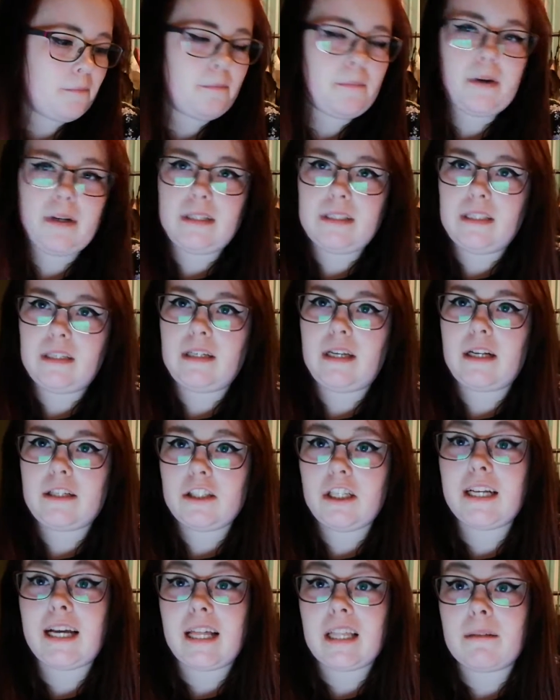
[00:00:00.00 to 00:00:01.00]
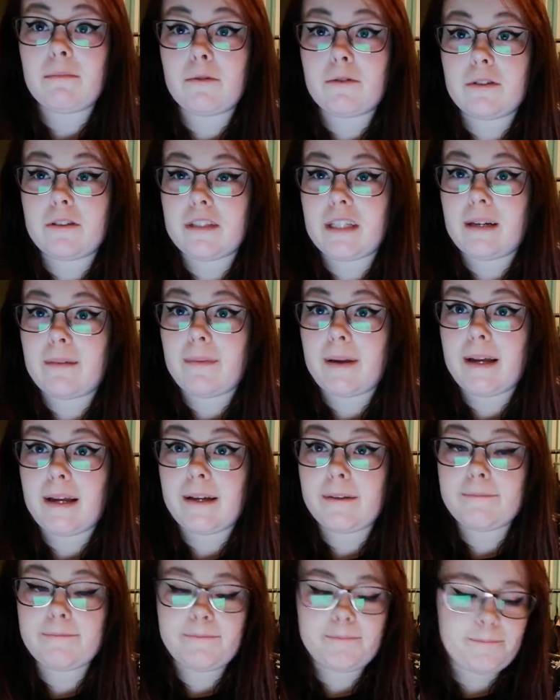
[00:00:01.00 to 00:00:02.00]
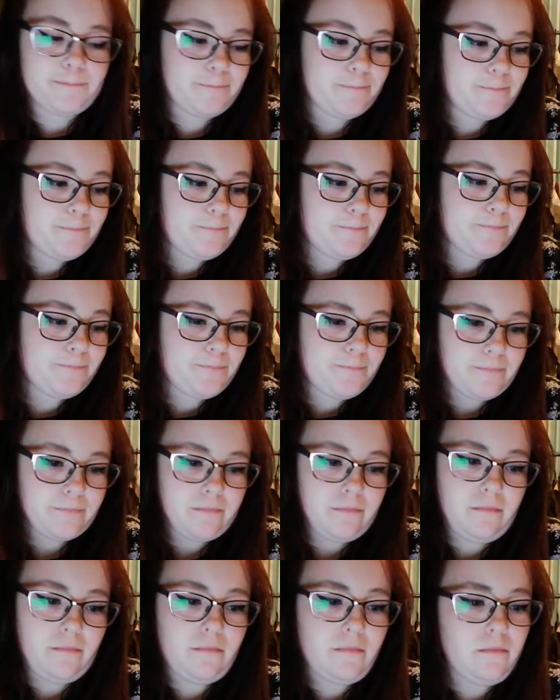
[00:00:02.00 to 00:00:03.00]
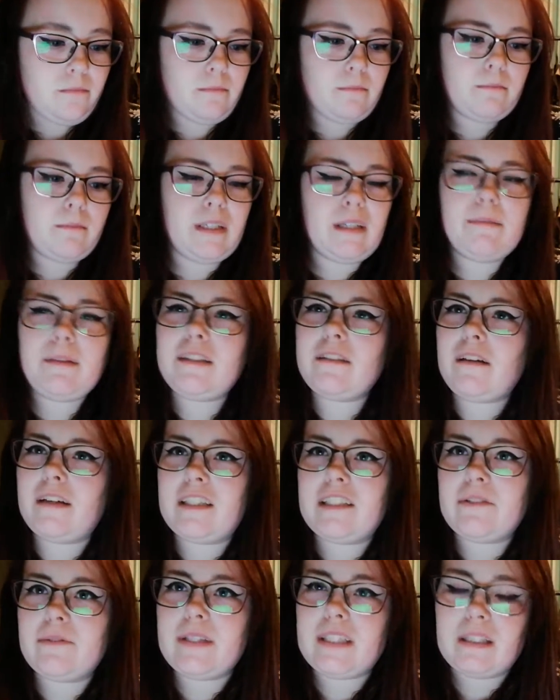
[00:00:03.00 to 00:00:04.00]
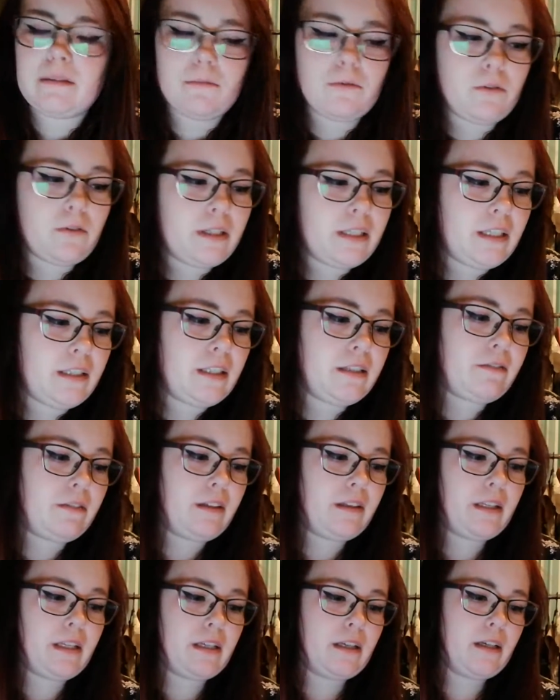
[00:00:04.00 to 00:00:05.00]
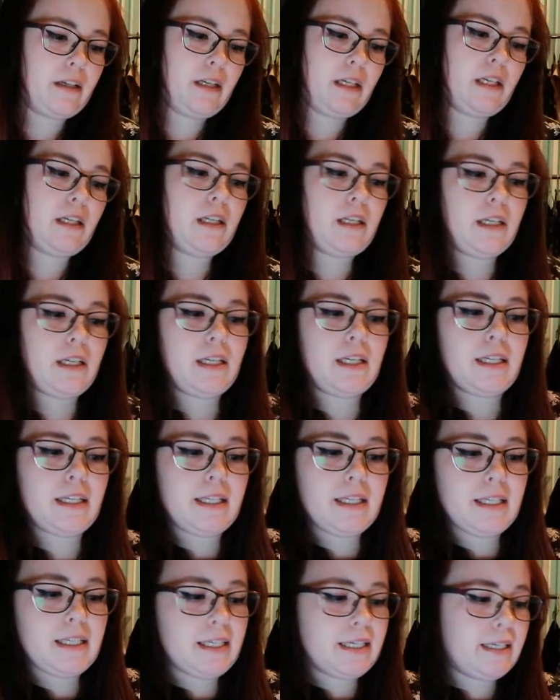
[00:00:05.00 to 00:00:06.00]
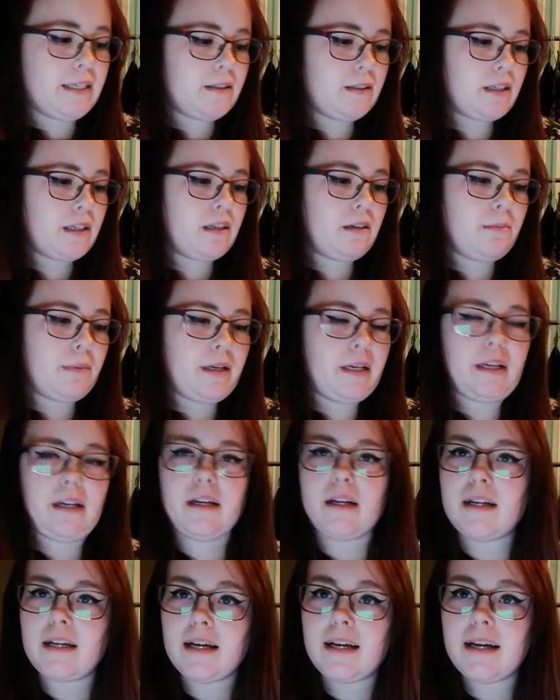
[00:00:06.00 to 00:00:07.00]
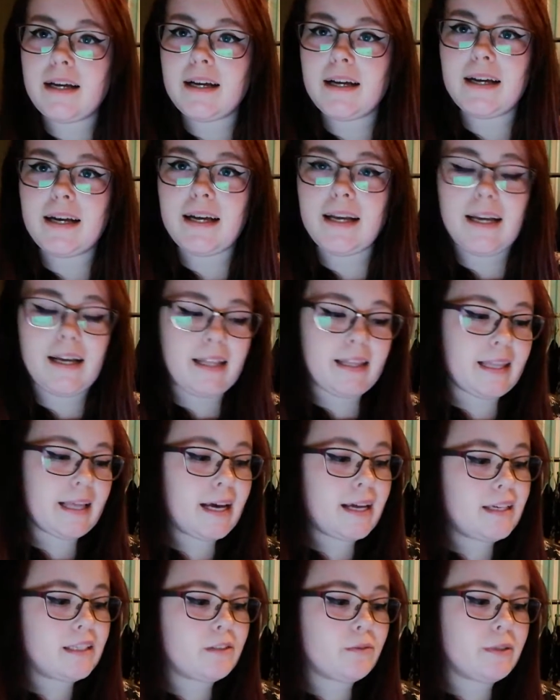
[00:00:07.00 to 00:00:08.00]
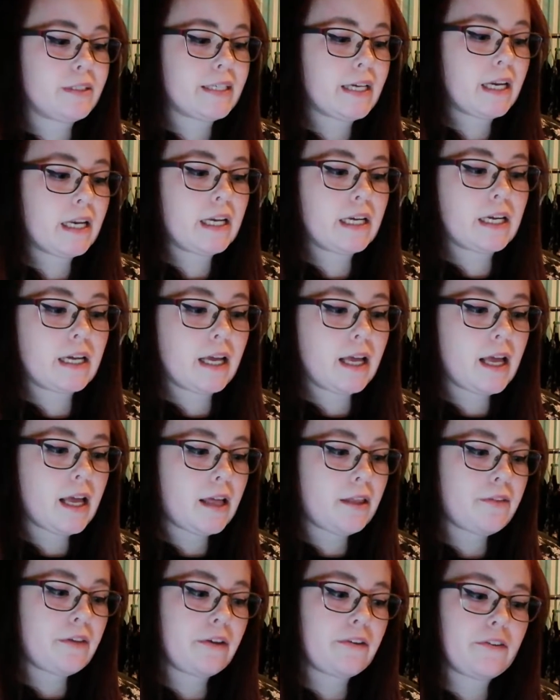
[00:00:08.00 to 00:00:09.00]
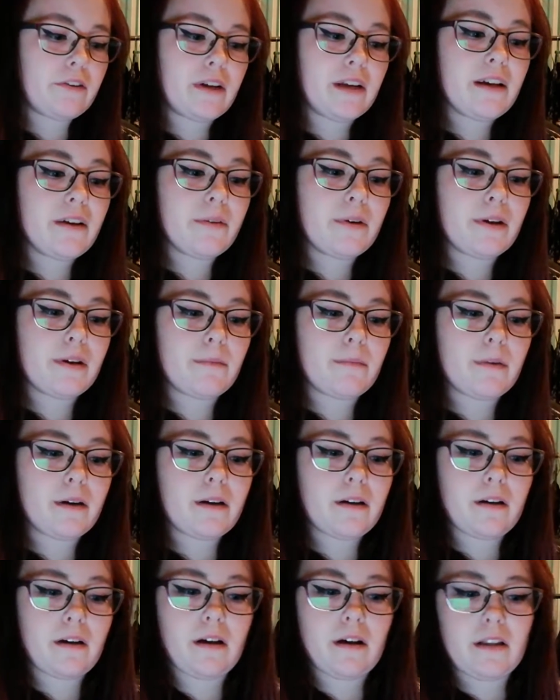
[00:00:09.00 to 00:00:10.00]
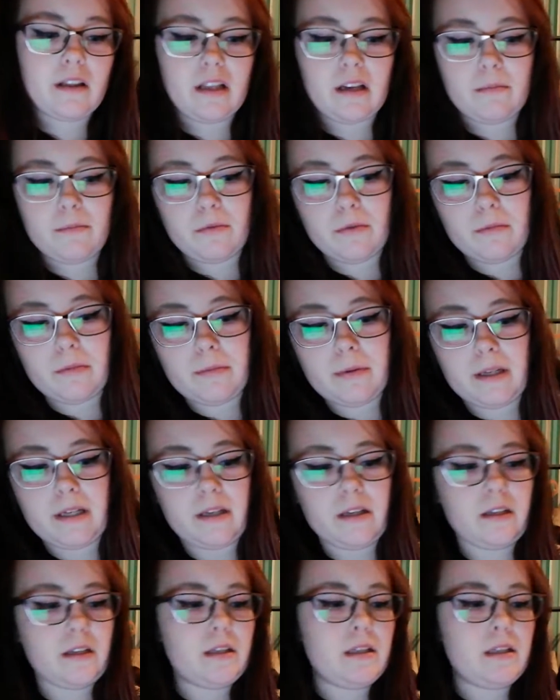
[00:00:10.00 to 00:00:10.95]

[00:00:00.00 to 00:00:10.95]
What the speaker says: But I did actually get them on the same day. But I'm excited to read them all, and I definitely think it's going to be the Alice retelling, then Delirium, and then probably